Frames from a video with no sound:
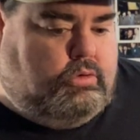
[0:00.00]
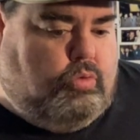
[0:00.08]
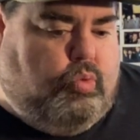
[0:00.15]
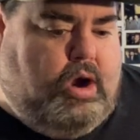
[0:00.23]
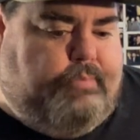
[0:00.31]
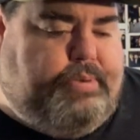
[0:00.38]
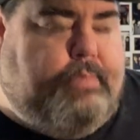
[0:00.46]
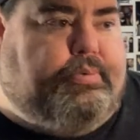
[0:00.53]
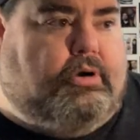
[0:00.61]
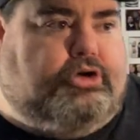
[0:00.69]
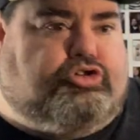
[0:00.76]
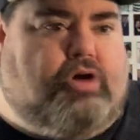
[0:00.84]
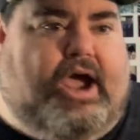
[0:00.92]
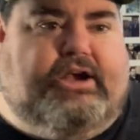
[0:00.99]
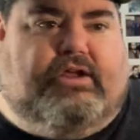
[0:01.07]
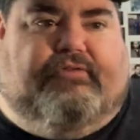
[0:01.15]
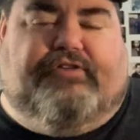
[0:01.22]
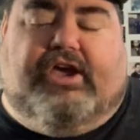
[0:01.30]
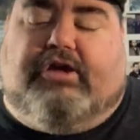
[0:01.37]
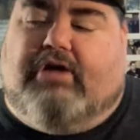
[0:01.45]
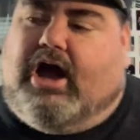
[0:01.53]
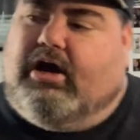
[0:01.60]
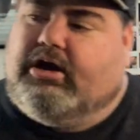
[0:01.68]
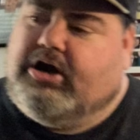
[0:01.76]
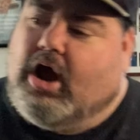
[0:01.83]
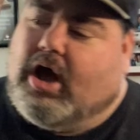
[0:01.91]
where people are trying to figure
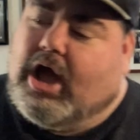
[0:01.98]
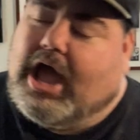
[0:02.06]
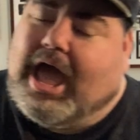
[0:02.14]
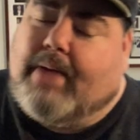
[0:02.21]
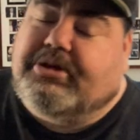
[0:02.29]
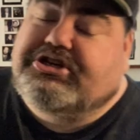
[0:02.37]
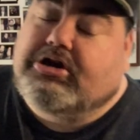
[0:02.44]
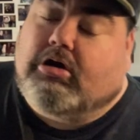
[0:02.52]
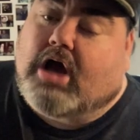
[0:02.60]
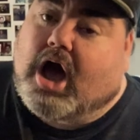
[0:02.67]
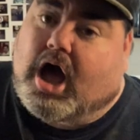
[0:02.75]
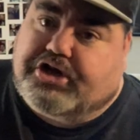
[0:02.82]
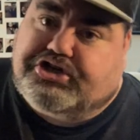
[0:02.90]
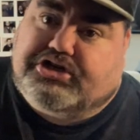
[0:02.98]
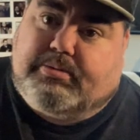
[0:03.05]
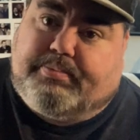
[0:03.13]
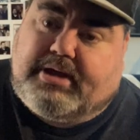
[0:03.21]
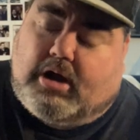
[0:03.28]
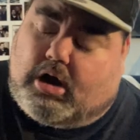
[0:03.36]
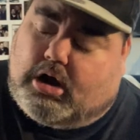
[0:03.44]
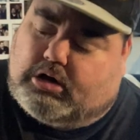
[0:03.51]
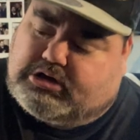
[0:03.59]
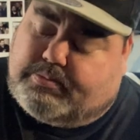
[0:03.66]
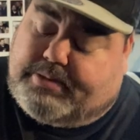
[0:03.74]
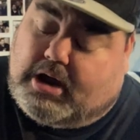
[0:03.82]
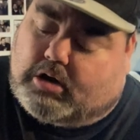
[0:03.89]
out, how much he'll cost to be
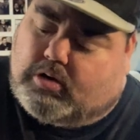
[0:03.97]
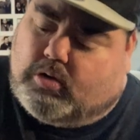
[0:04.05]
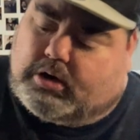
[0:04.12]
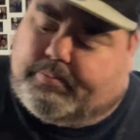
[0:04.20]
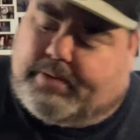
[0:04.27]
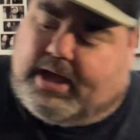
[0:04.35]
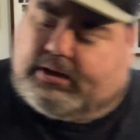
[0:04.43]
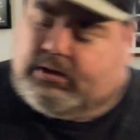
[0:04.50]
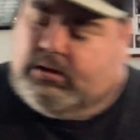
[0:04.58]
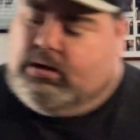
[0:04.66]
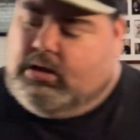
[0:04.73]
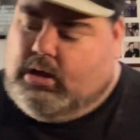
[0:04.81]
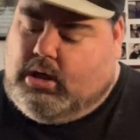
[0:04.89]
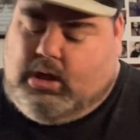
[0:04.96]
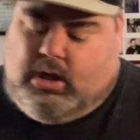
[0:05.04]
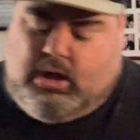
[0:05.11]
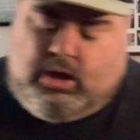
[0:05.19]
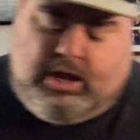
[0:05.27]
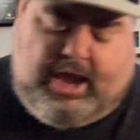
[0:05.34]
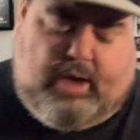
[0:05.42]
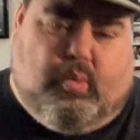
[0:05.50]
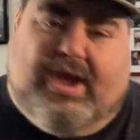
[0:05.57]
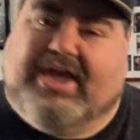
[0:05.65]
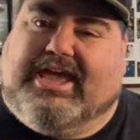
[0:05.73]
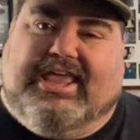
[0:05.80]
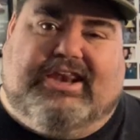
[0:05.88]
our quarterback. And we
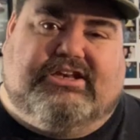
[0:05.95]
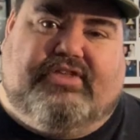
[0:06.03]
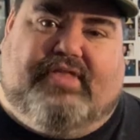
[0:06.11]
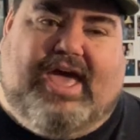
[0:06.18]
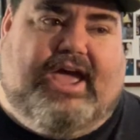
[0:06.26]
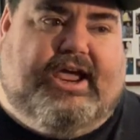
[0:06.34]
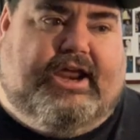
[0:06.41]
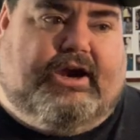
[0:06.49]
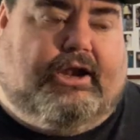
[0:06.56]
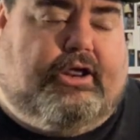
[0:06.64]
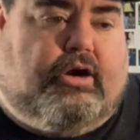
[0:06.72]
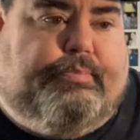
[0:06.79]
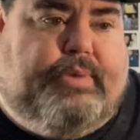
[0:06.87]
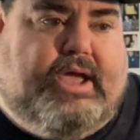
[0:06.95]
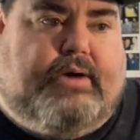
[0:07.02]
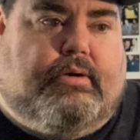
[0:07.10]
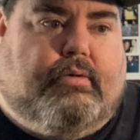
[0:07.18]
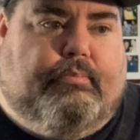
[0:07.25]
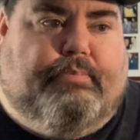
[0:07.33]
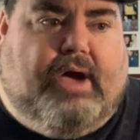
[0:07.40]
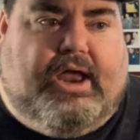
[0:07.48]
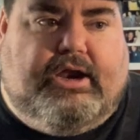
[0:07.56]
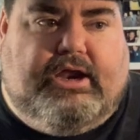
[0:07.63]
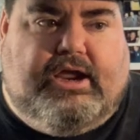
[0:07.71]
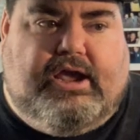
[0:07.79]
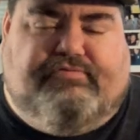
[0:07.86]
can get into that in a little bit,
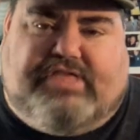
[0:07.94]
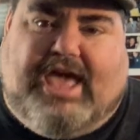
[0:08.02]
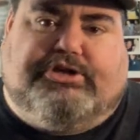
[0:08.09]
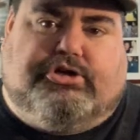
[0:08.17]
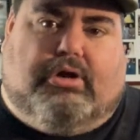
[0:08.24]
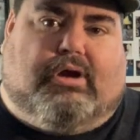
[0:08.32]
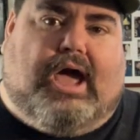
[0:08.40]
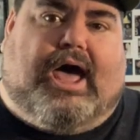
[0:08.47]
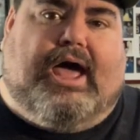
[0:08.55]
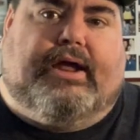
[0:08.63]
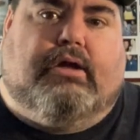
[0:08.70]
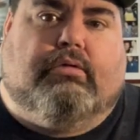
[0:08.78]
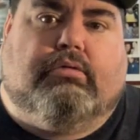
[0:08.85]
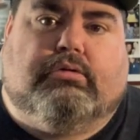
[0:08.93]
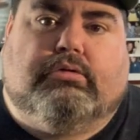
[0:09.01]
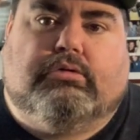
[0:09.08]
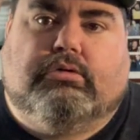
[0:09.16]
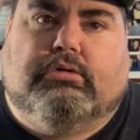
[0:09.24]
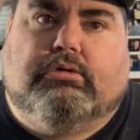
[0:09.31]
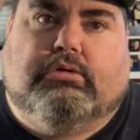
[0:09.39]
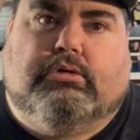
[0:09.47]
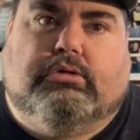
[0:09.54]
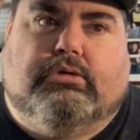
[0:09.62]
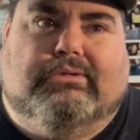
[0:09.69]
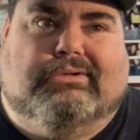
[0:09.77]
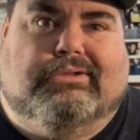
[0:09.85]
but if that's your guy,
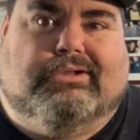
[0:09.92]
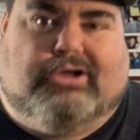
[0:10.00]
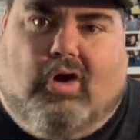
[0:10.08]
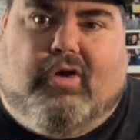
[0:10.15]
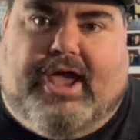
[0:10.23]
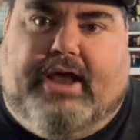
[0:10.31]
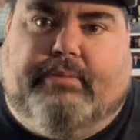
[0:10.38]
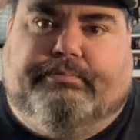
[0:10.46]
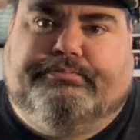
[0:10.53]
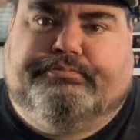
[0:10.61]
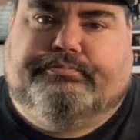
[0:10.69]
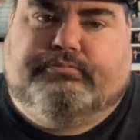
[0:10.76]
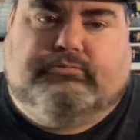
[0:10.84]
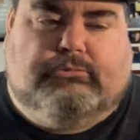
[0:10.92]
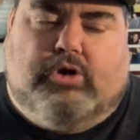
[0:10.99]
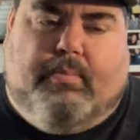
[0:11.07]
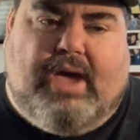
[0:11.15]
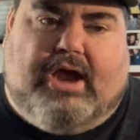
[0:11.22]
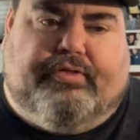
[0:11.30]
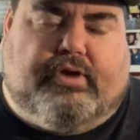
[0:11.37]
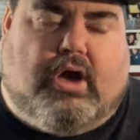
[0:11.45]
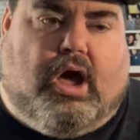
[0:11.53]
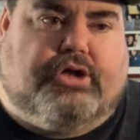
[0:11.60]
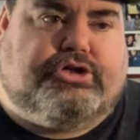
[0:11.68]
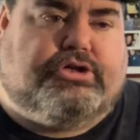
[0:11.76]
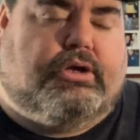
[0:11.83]
go get him, no matter the
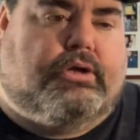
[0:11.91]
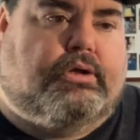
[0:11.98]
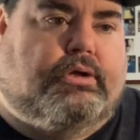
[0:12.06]
cost.